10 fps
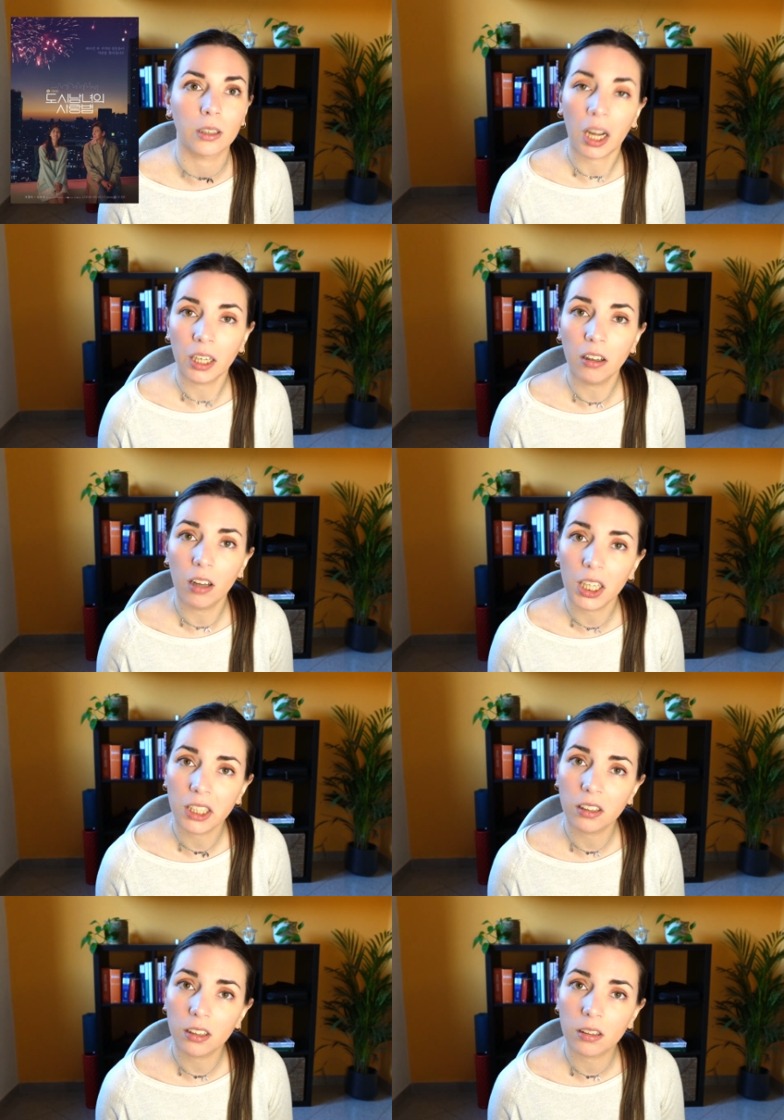Kinda
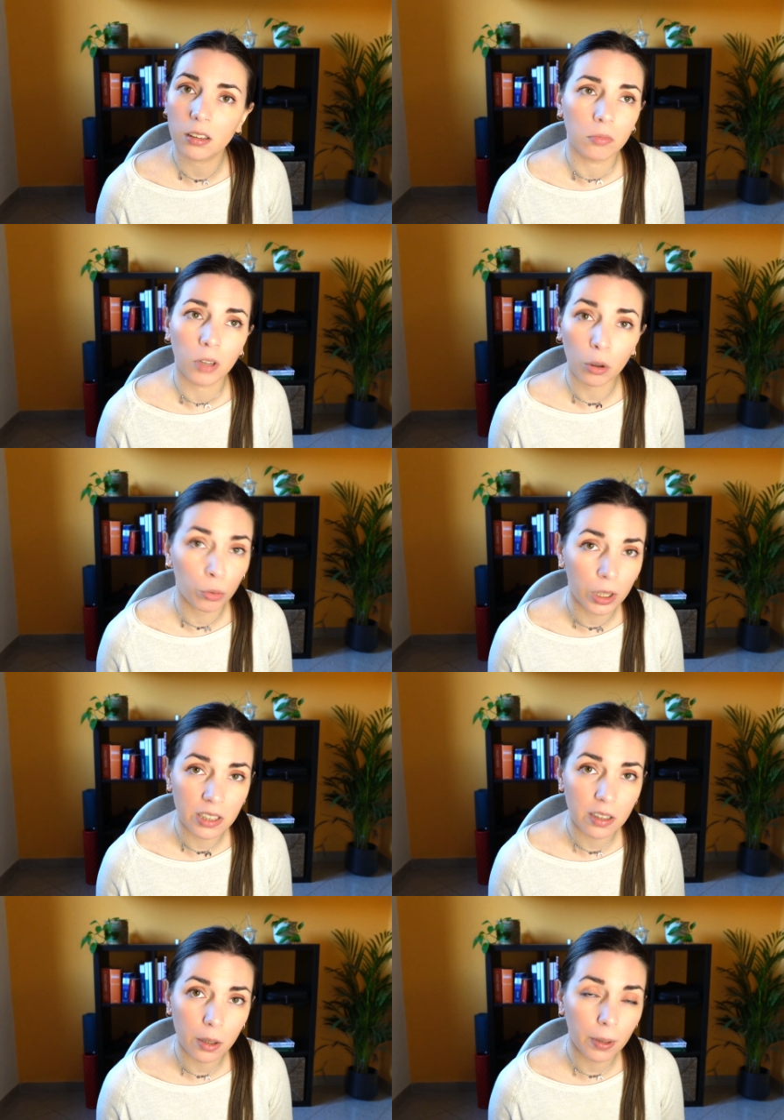liked it, not
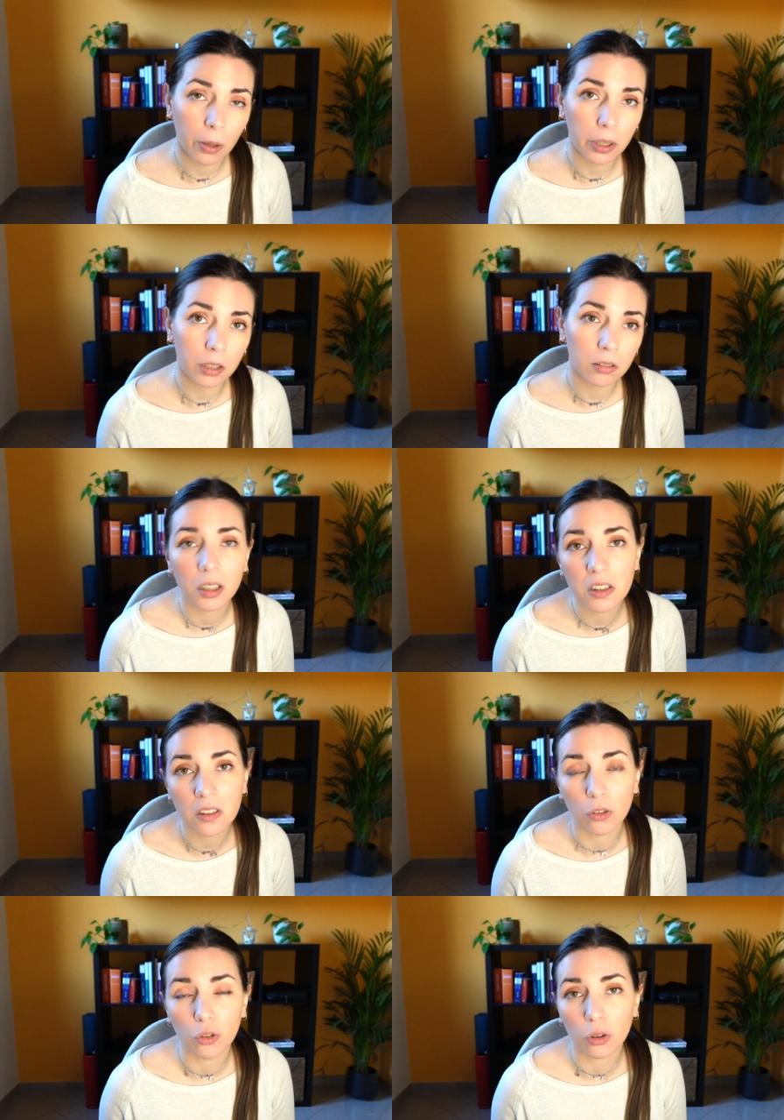crazy about it. It's
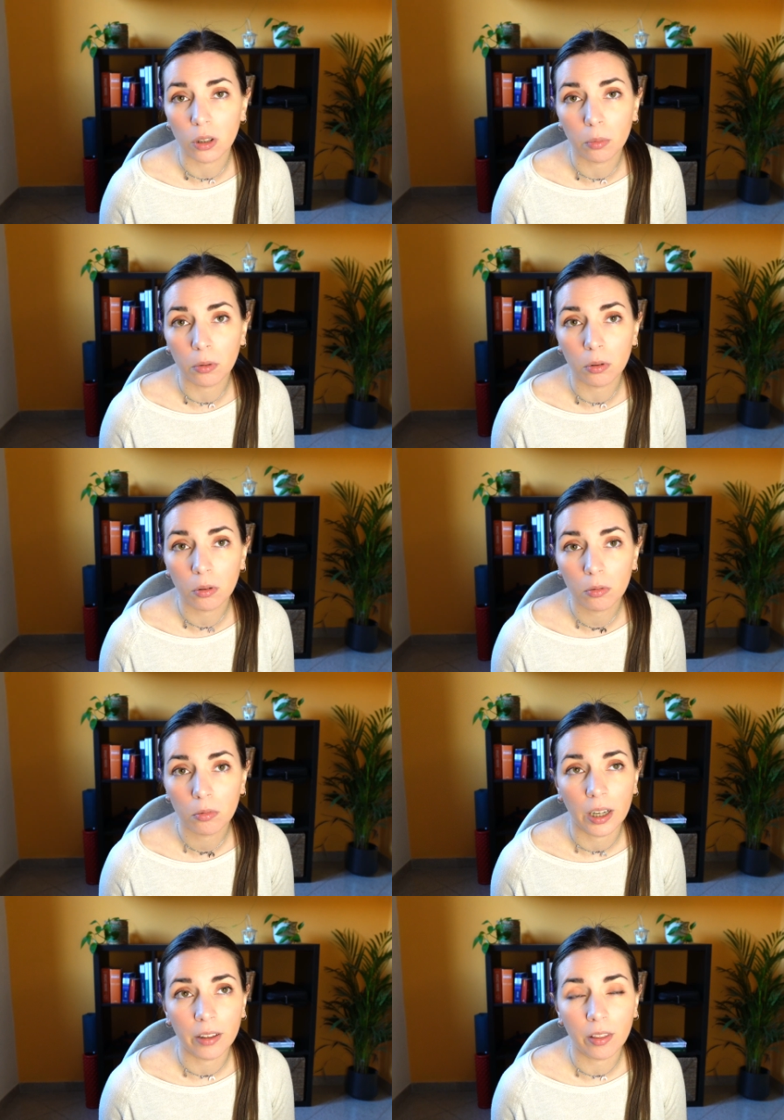enjoyable.
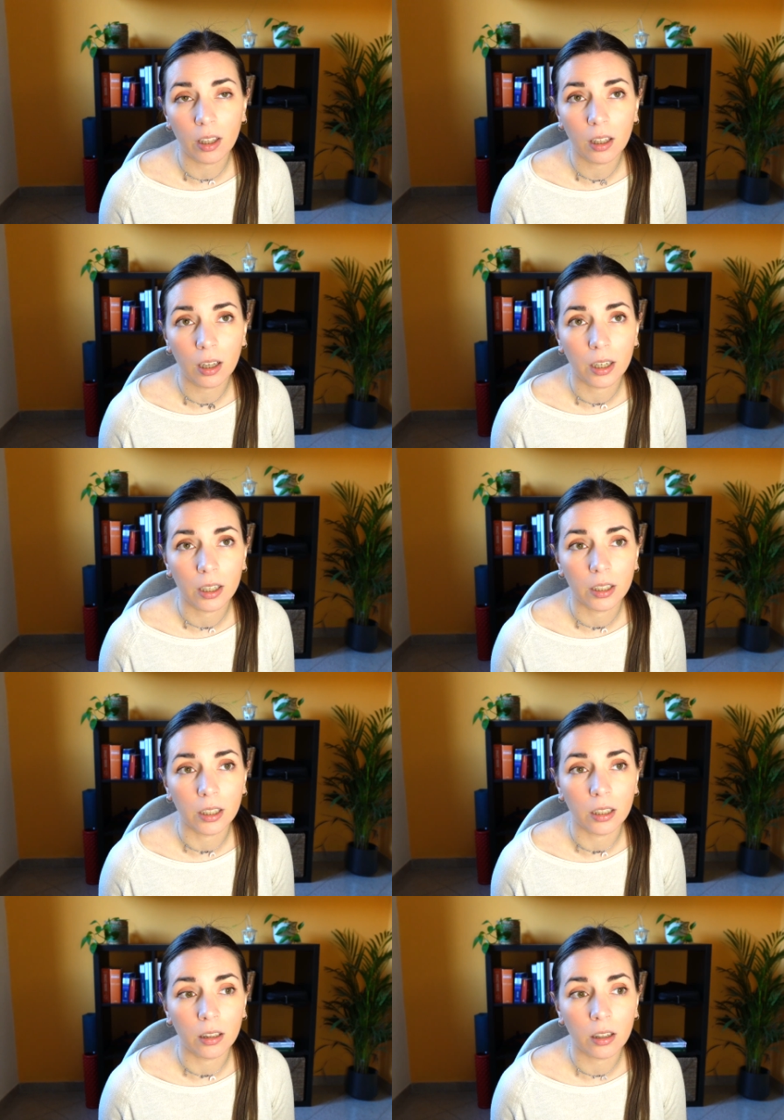I think
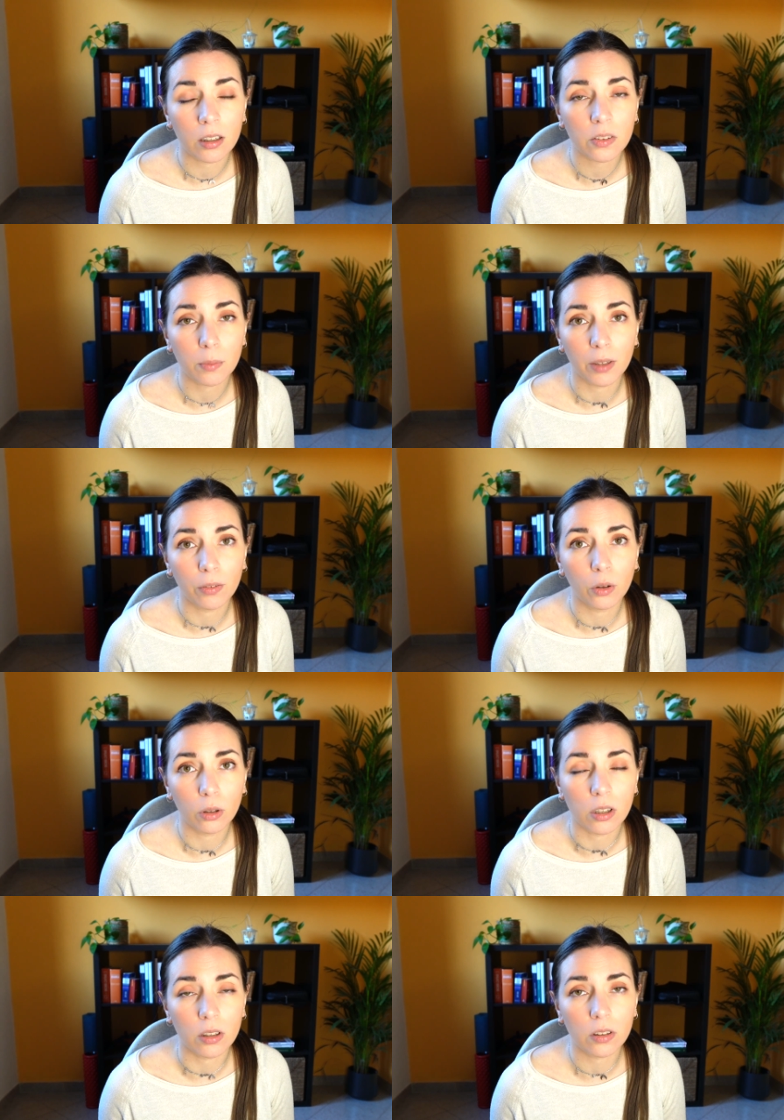I lost my
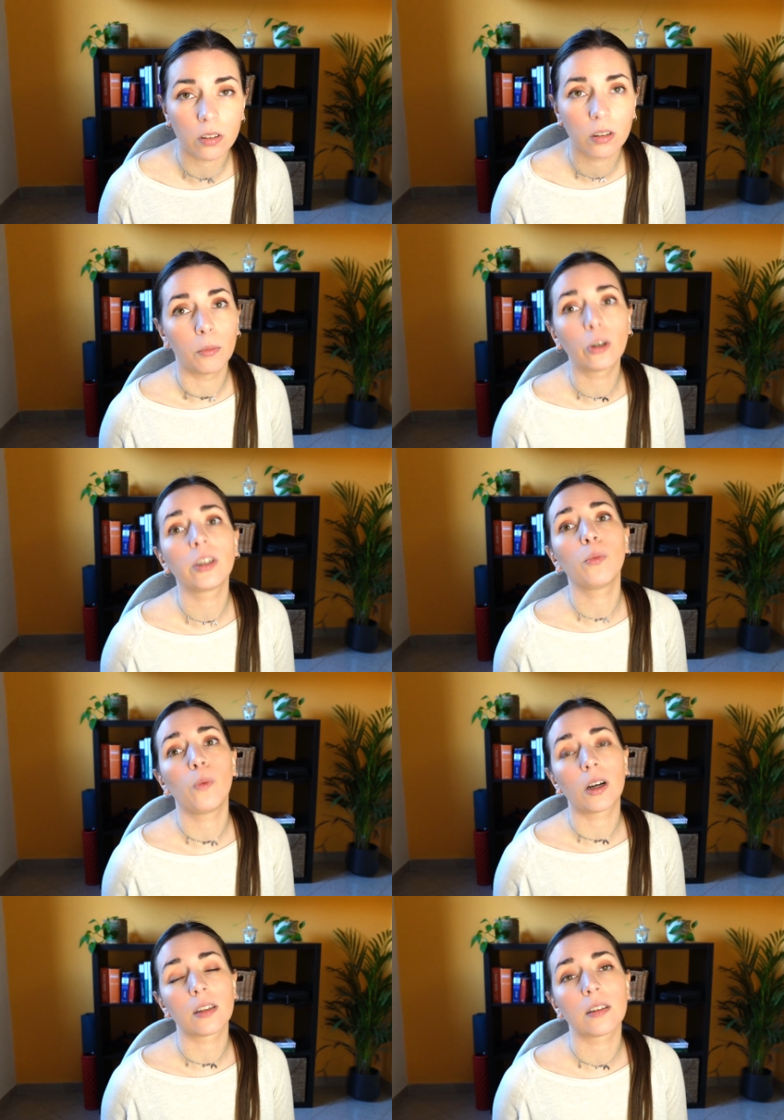focus more than
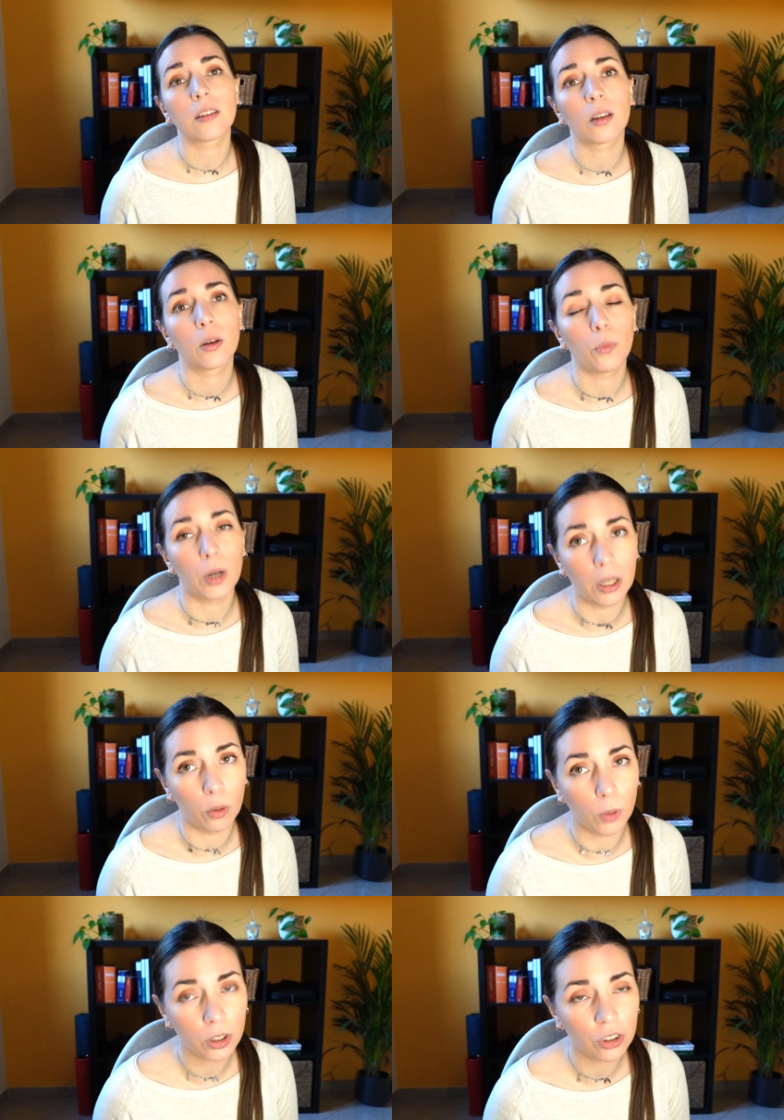once while
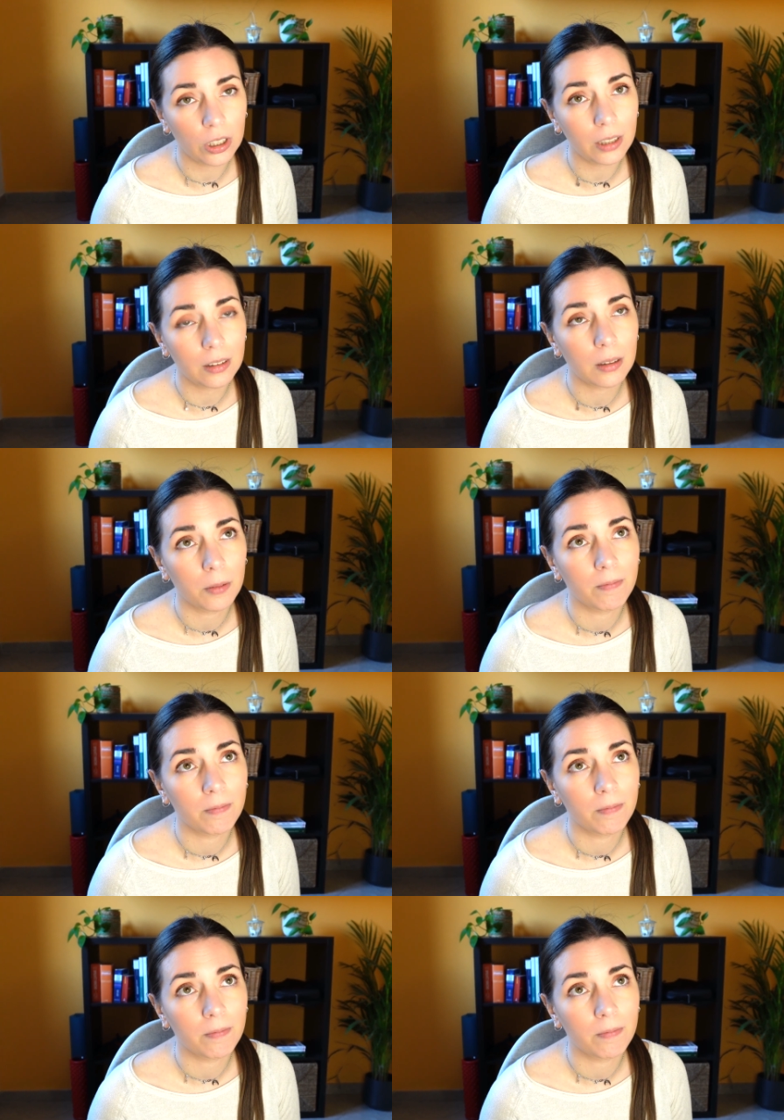watching it.